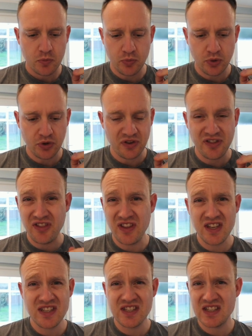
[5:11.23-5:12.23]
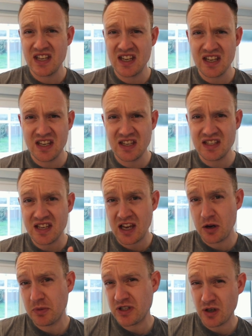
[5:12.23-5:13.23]
But this is
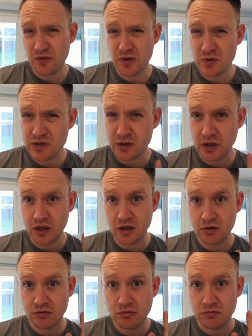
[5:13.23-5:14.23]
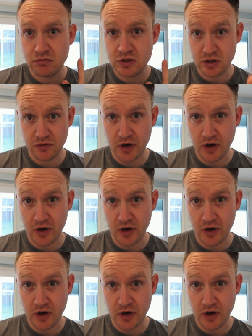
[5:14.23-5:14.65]
how my tofu is looking so